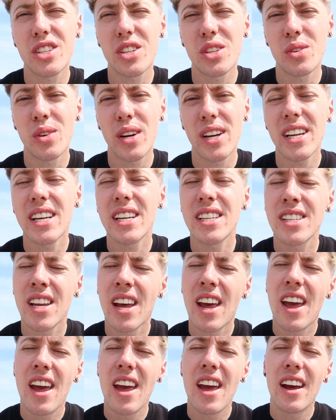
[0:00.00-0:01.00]
So it is,
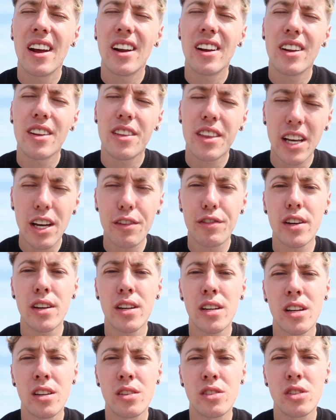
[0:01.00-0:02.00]
think of
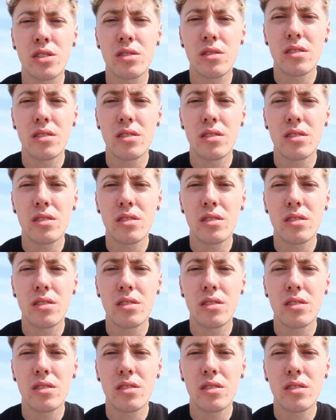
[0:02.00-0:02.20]
a